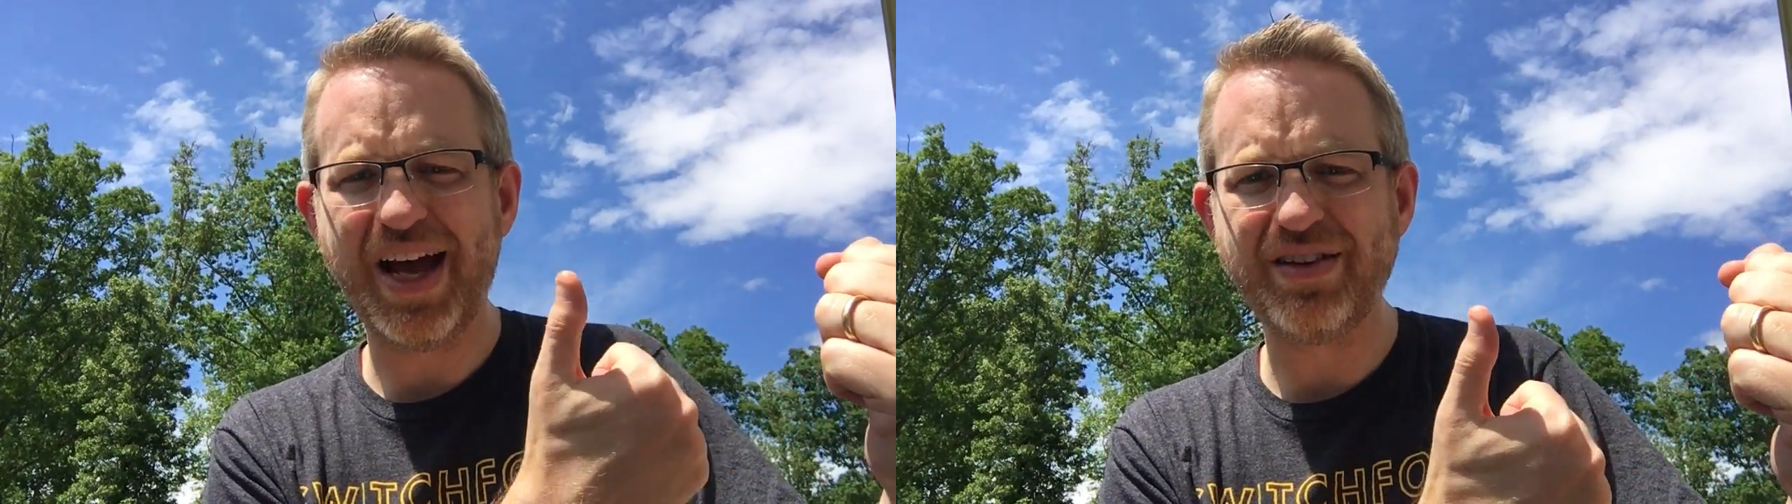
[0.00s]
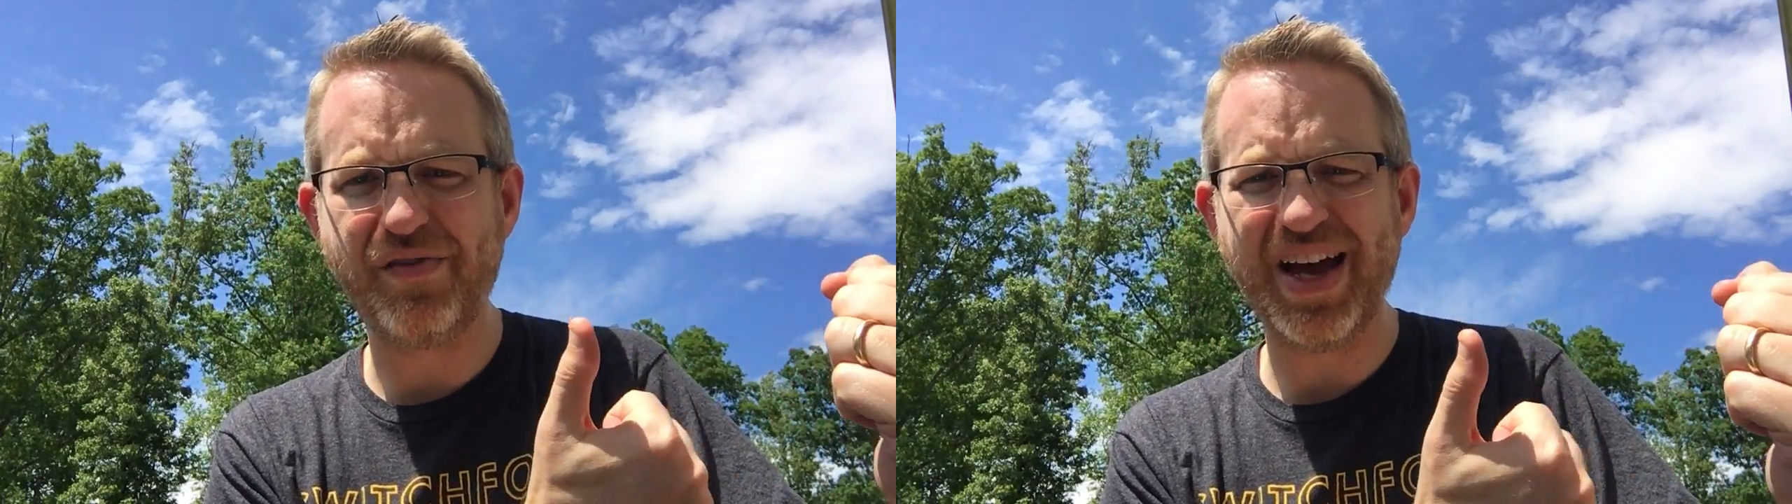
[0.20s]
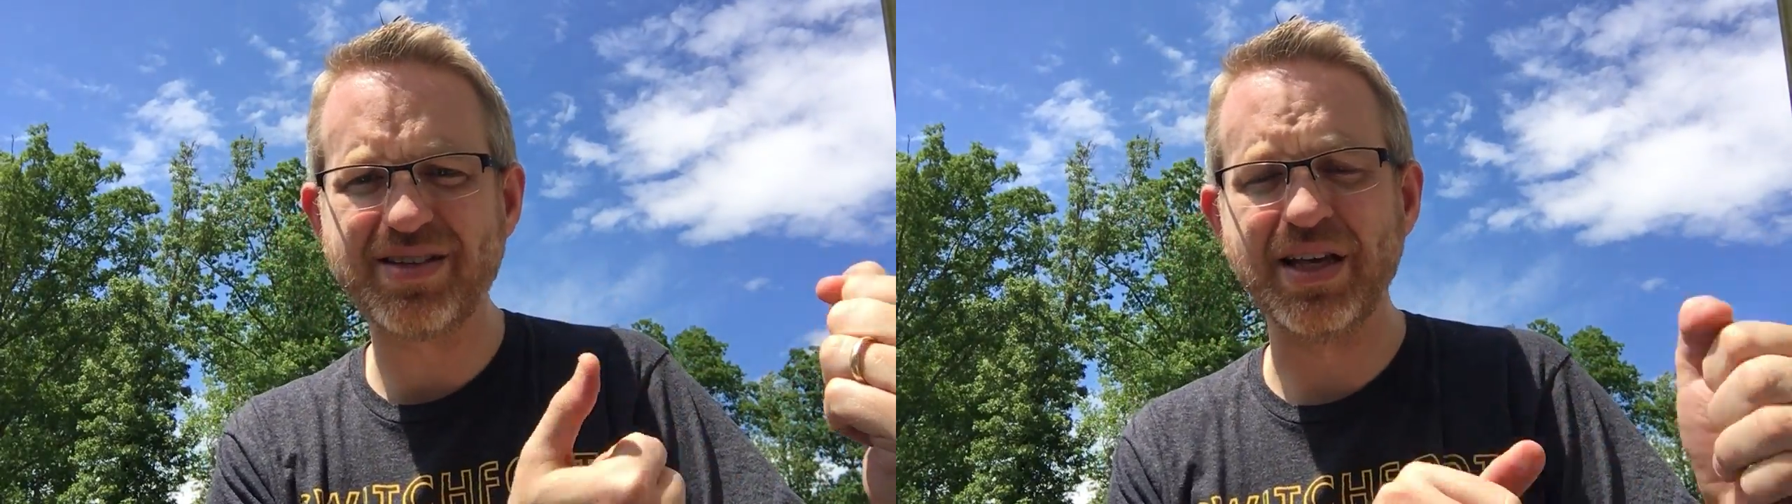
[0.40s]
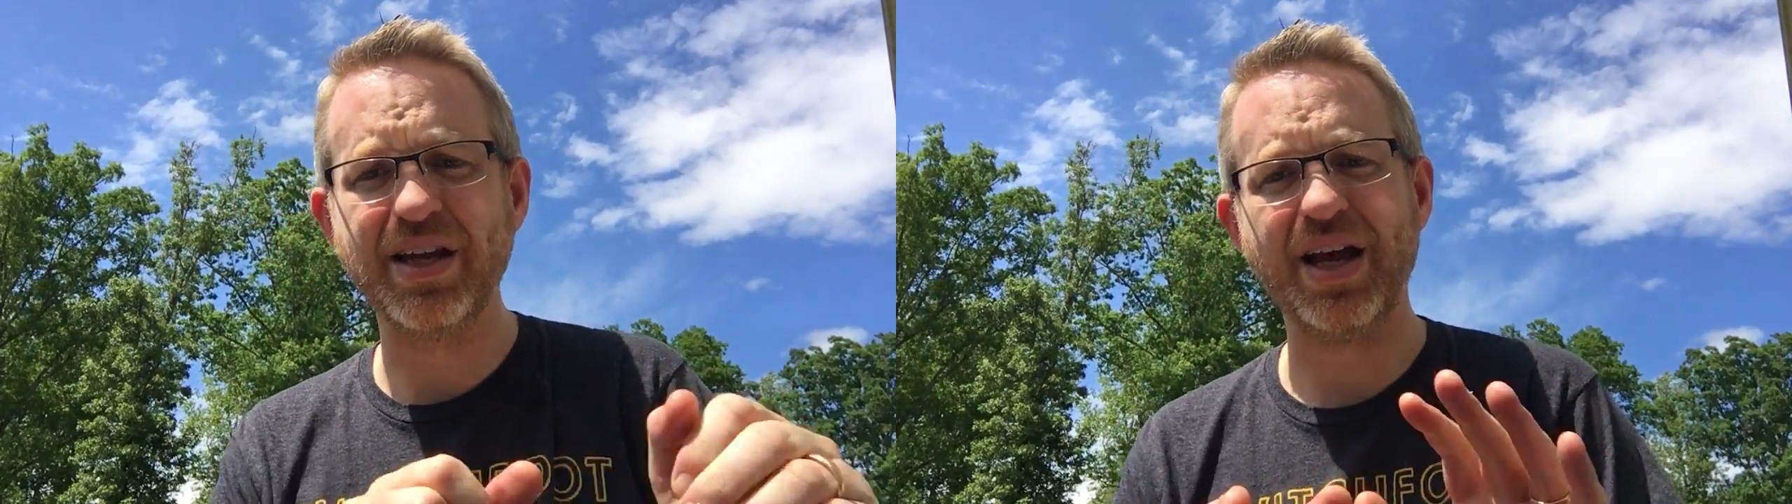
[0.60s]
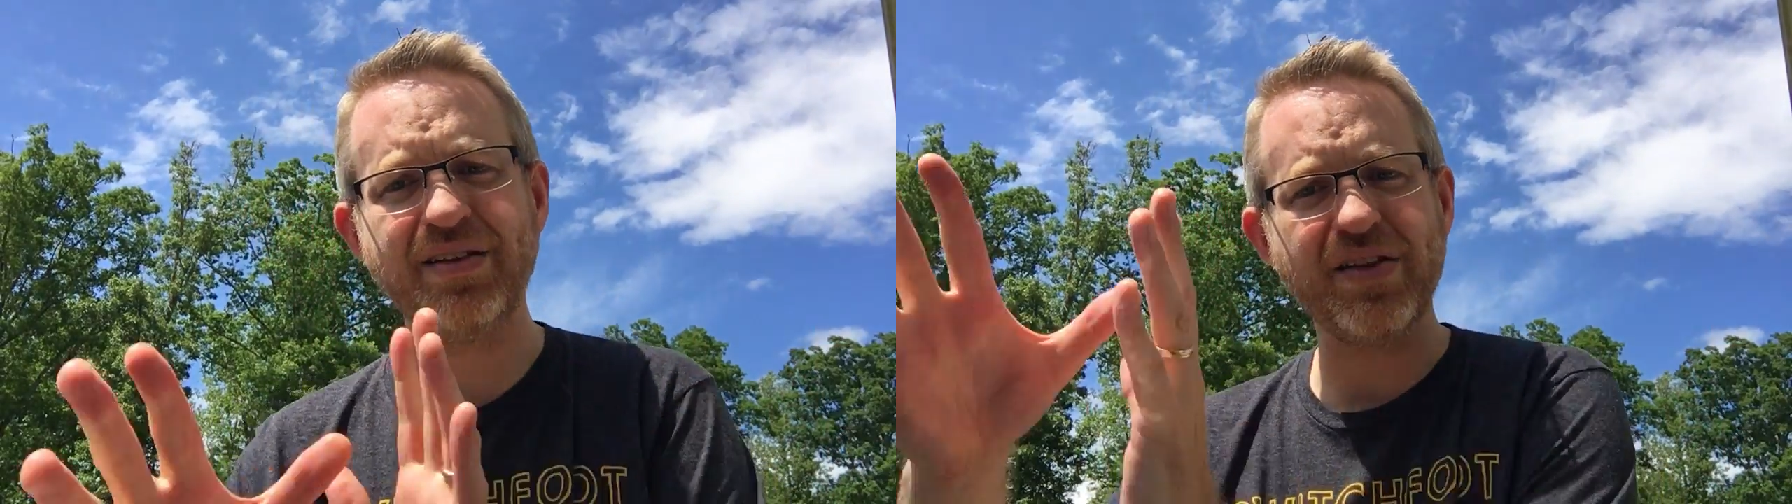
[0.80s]
had the
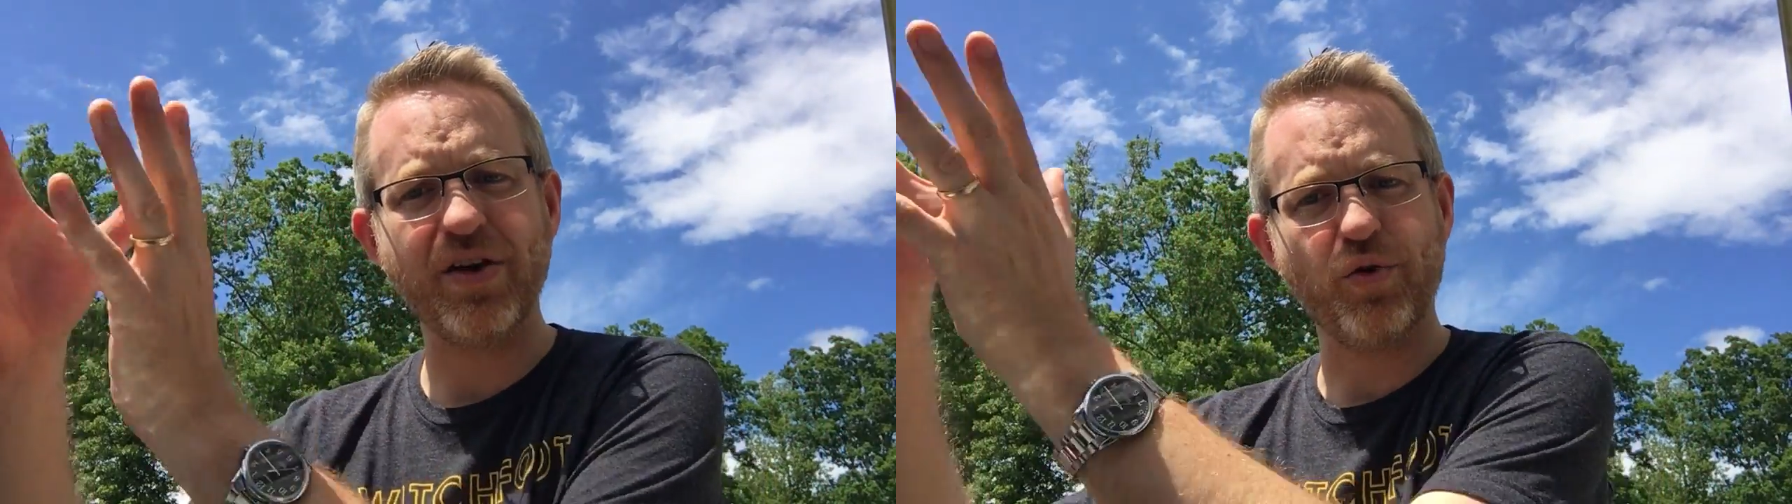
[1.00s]
vaccine and then the